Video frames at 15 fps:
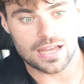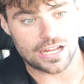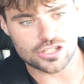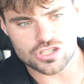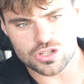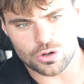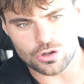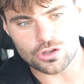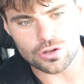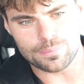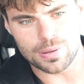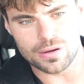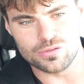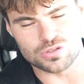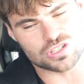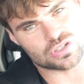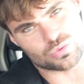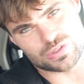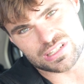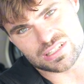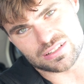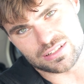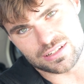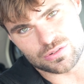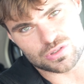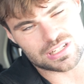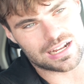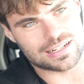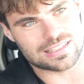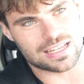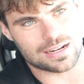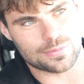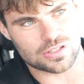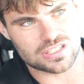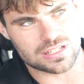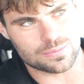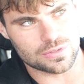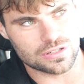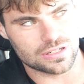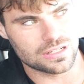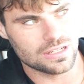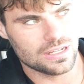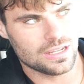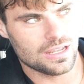I actually saw a good post recently. It was kind of talking about someone,